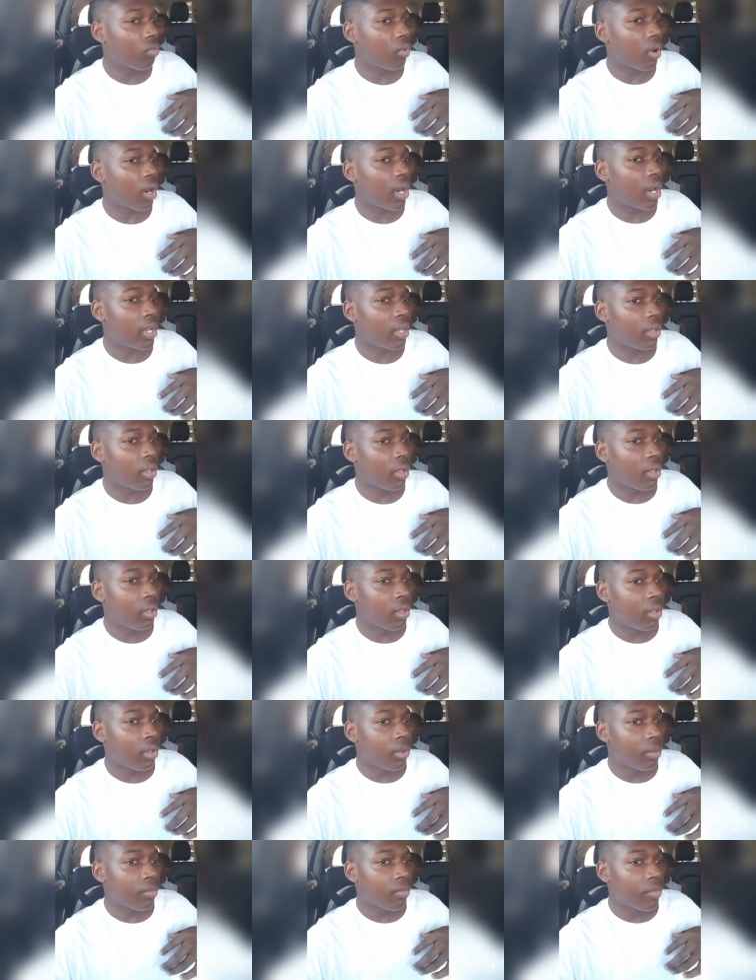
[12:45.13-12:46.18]
Right.
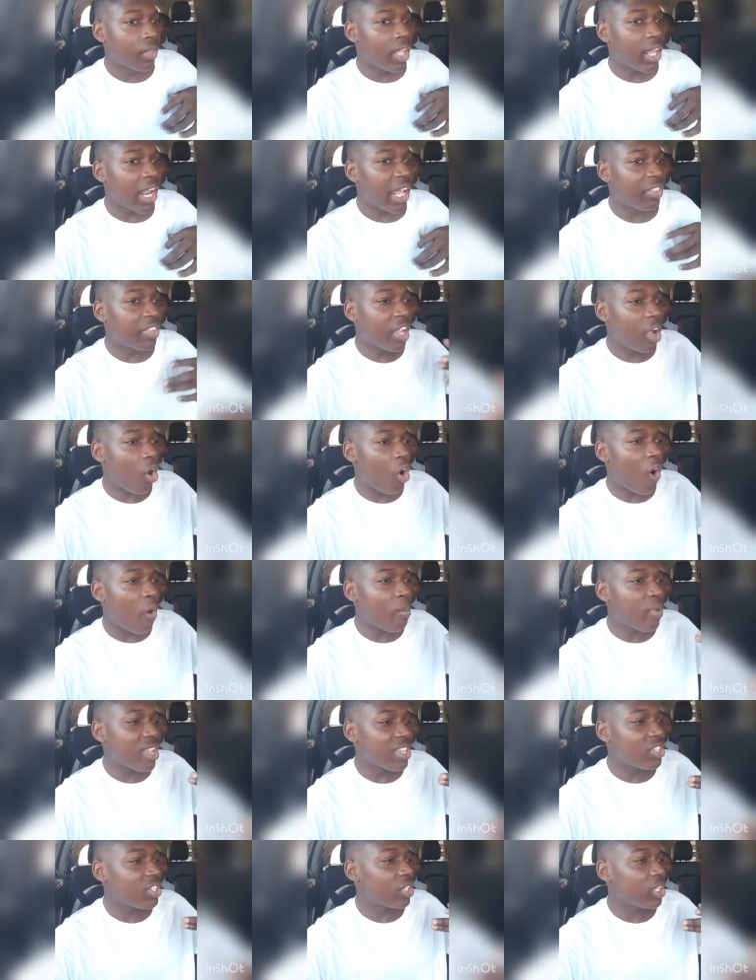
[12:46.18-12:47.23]
I think all
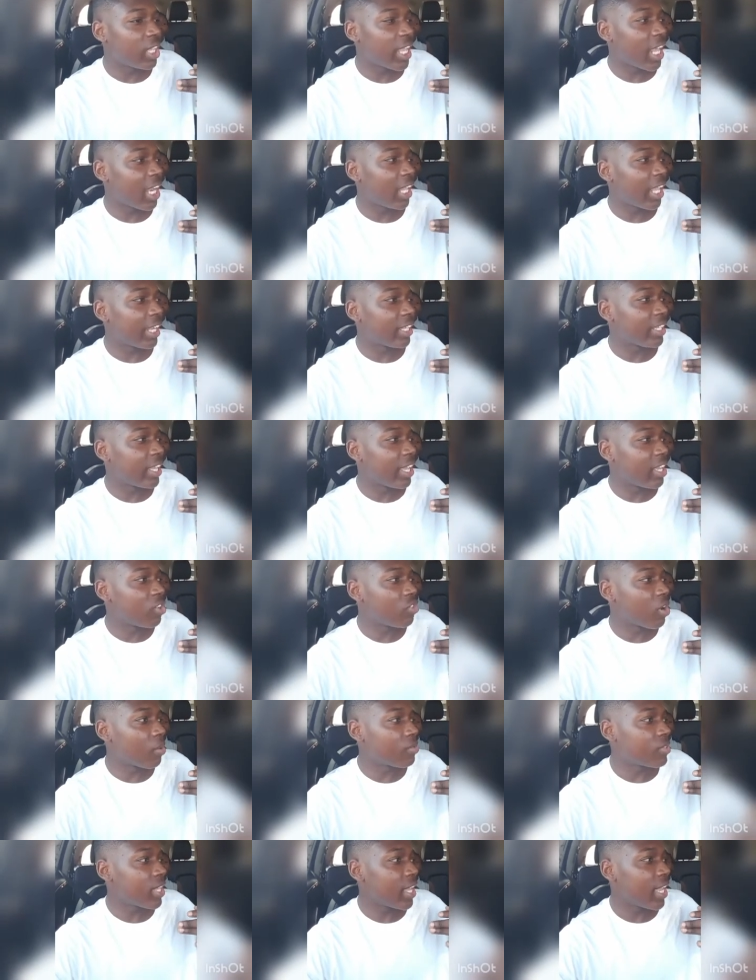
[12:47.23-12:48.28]
men should look at it like that, you
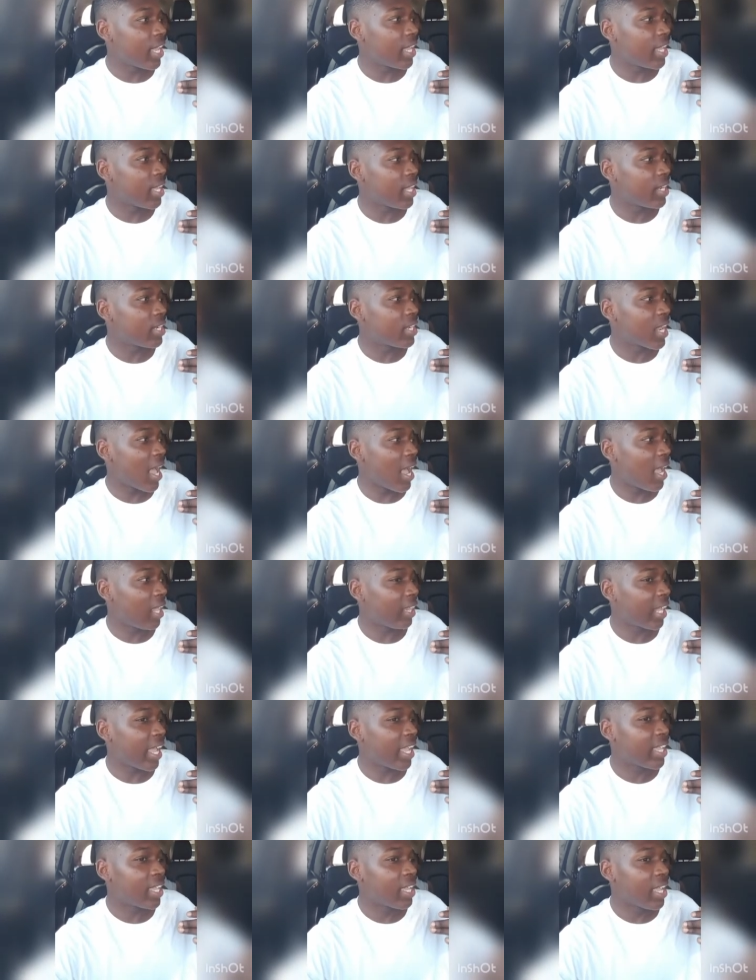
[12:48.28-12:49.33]
know what I'm saying? Not
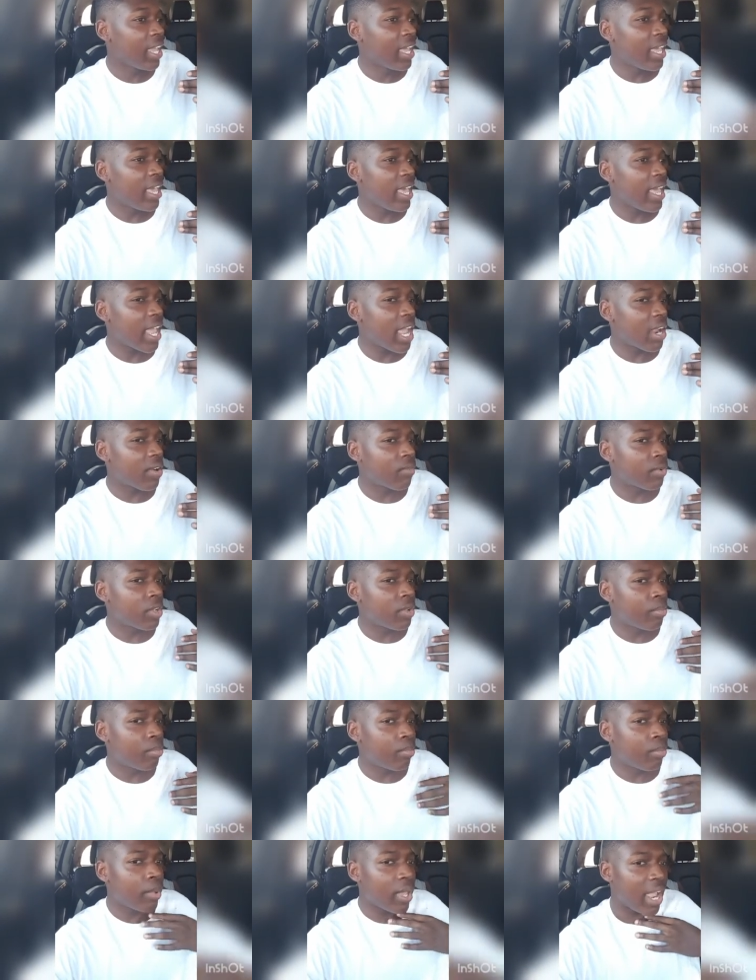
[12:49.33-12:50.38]
like every
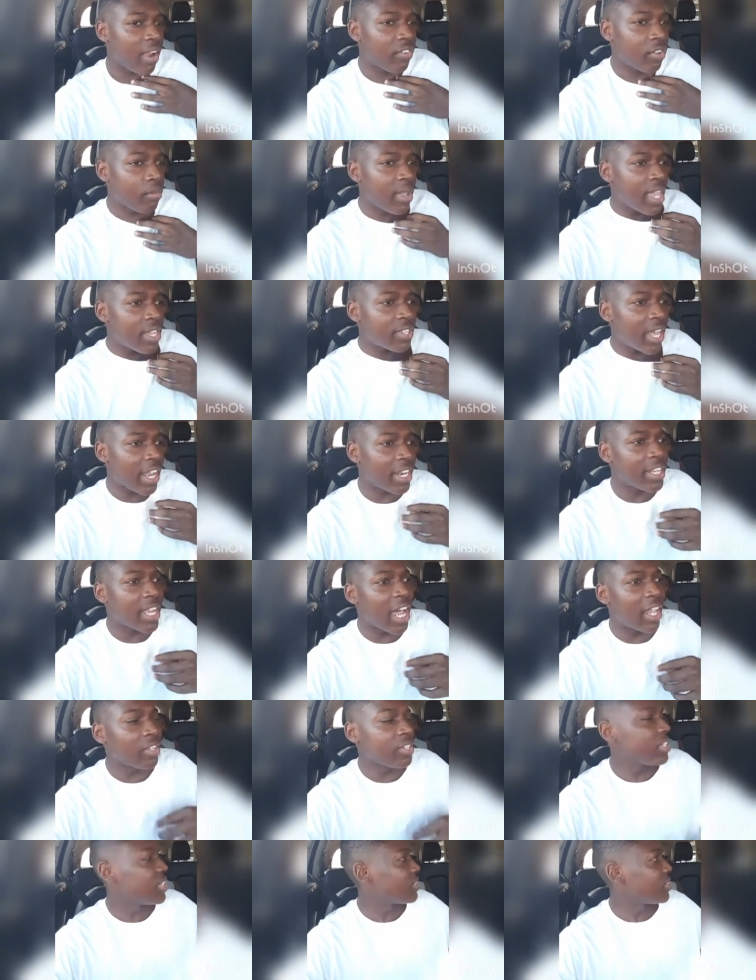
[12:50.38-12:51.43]
man's
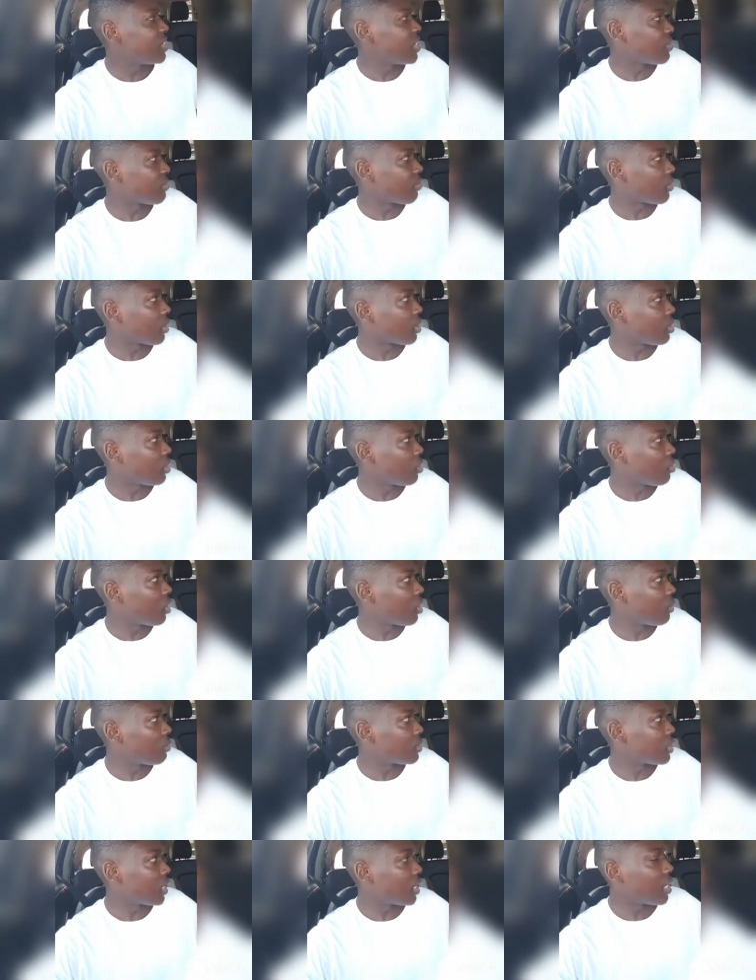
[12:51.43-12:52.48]
ideology is different, you
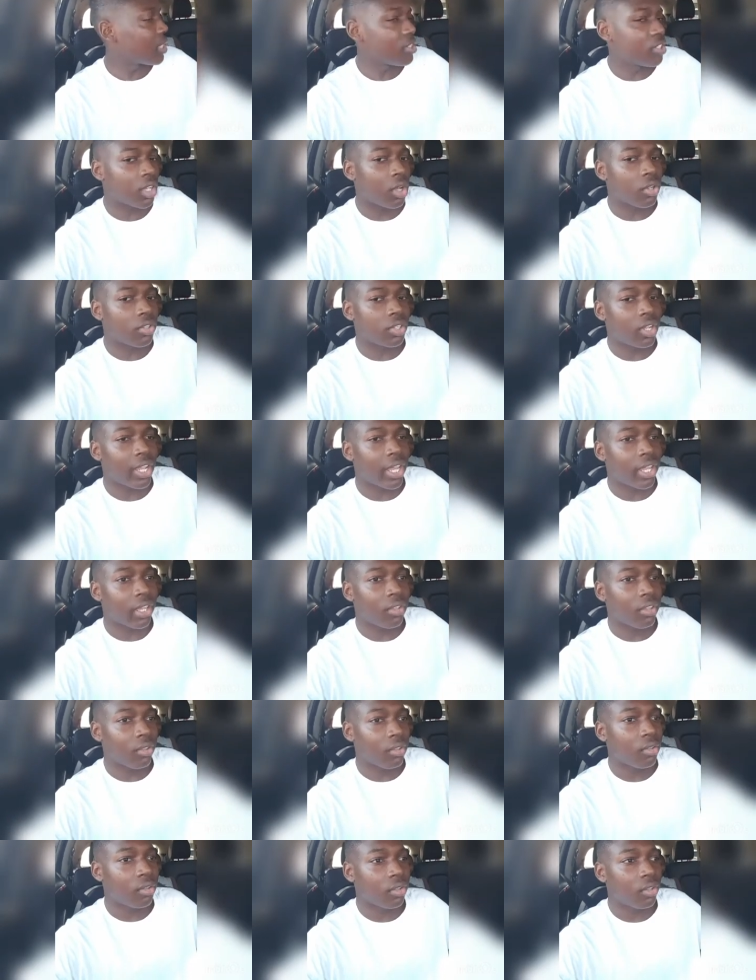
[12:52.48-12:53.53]
know what I'm saying? So it's like,
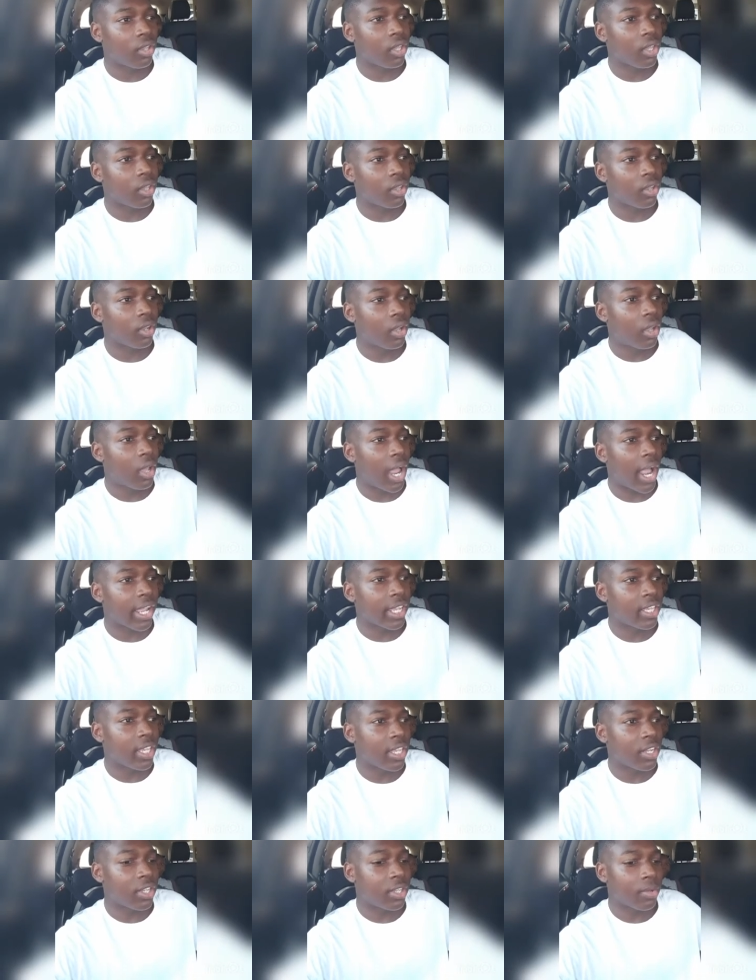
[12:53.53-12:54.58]
yeah, I
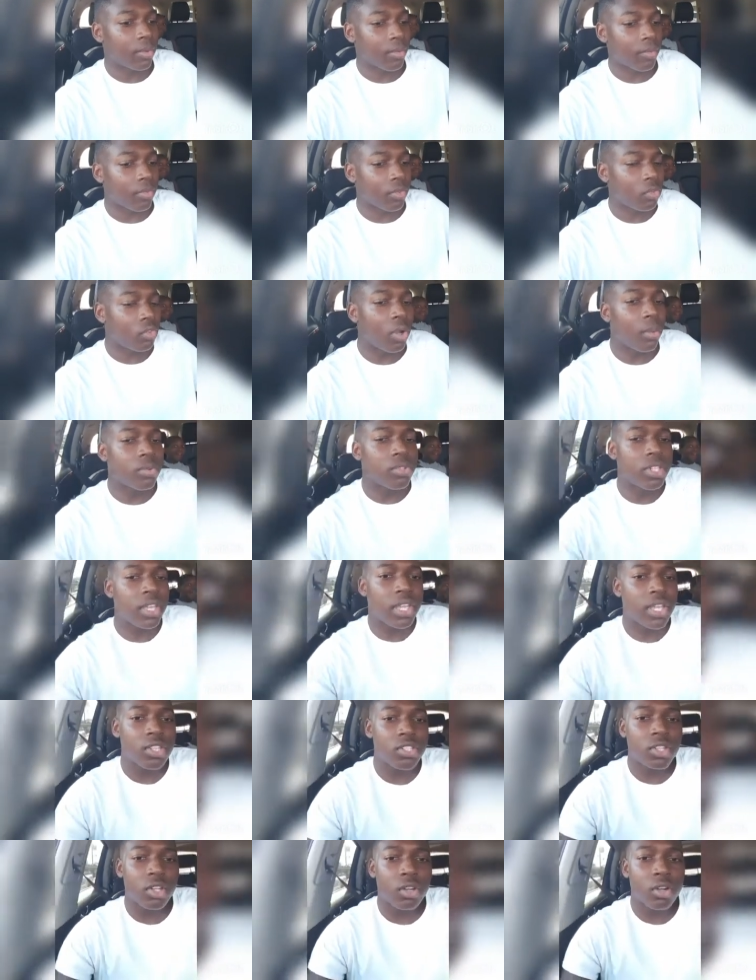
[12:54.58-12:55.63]
get it, you know what I'm
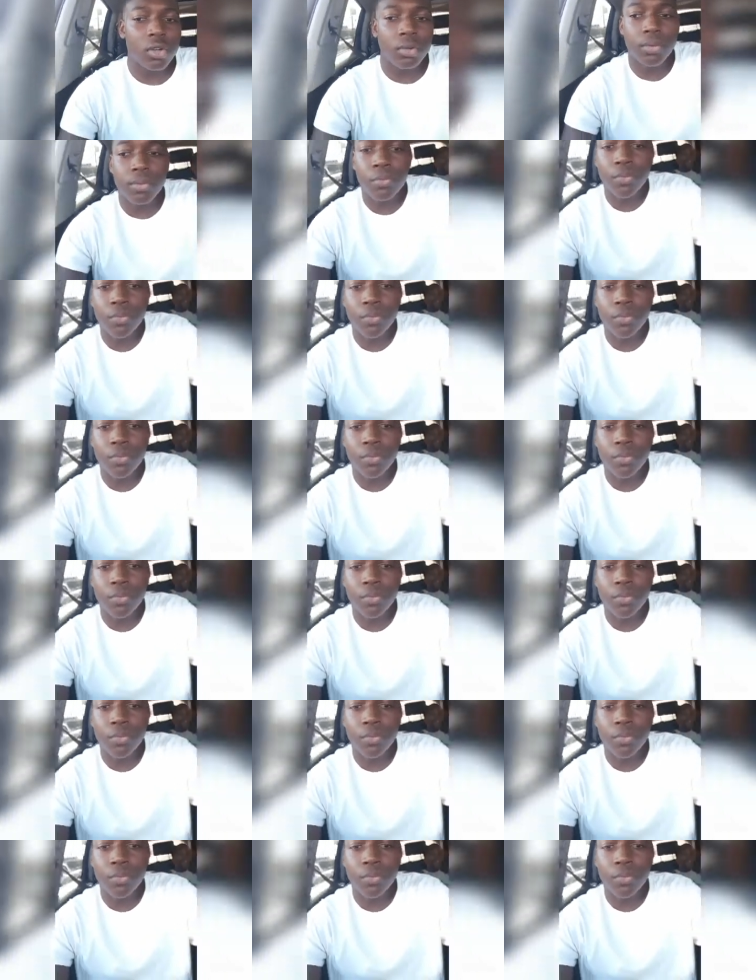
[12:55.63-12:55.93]
saying? So,